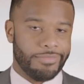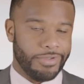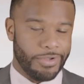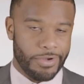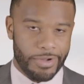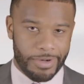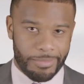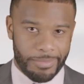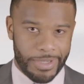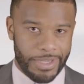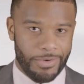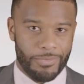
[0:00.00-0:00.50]
you
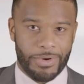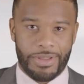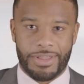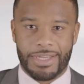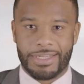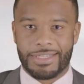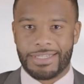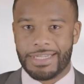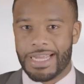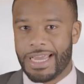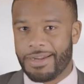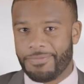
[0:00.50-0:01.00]
know what I mean?
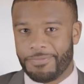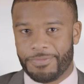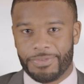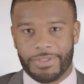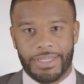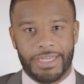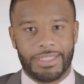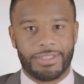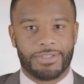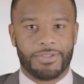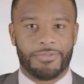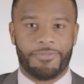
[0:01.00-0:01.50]
Whether it's
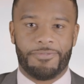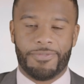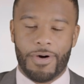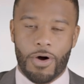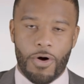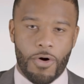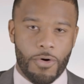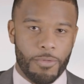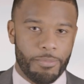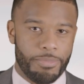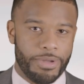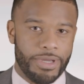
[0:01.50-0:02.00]
Netflix or
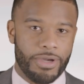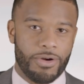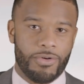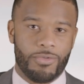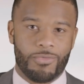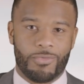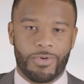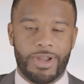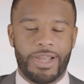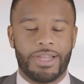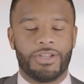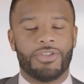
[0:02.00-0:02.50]
phone bill,
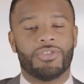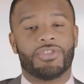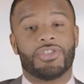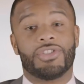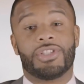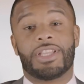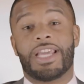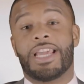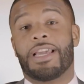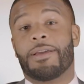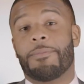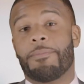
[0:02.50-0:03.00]
rent, you
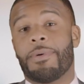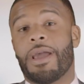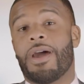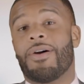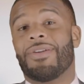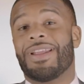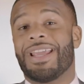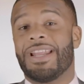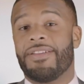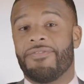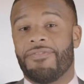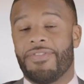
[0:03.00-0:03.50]
should think
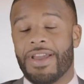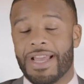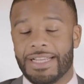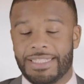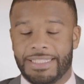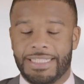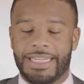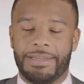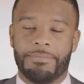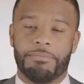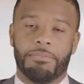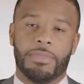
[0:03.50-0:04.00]
about
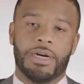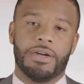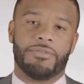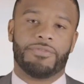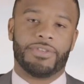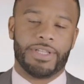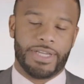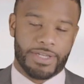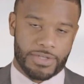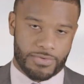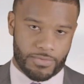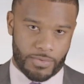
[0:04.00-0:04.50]
investing
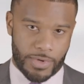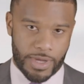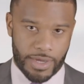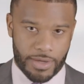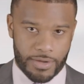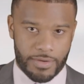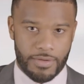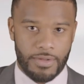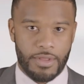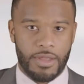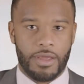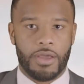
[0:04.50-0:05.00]
monthly as
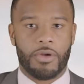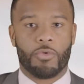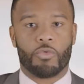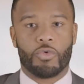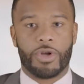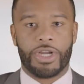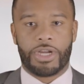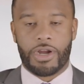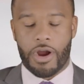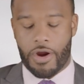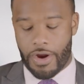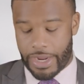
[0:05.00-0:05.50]
well.
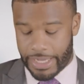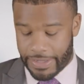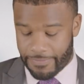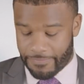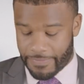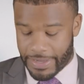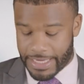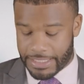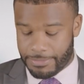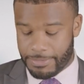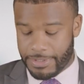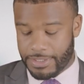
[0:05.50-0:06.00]
Recurring
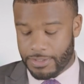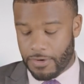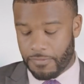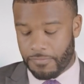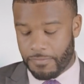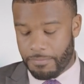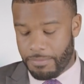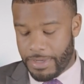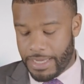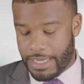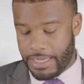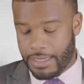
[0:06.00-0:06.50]
investments. So
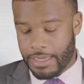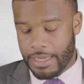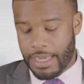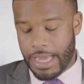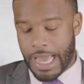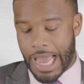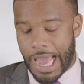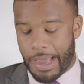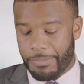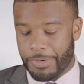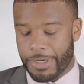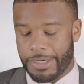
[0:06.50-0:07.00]
for me,
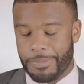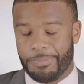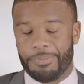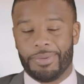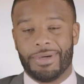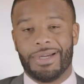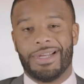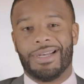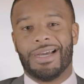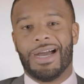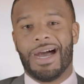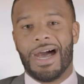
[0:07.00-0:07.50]
I'm going to
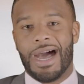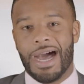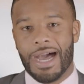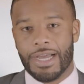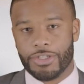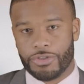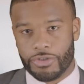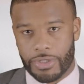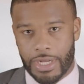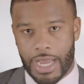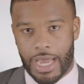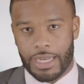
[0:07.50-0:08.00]
put
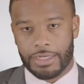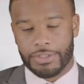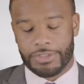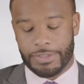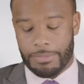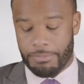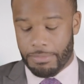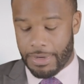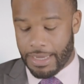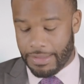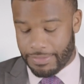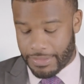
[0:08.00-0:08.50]
$100
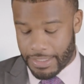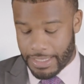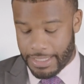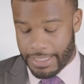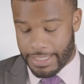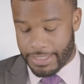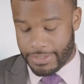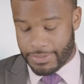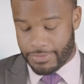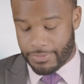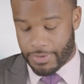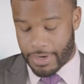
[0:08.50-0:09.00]
a month
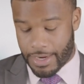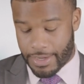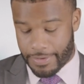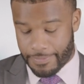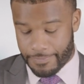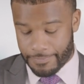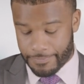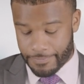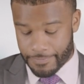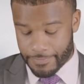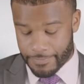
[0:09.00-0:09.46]
in this, right?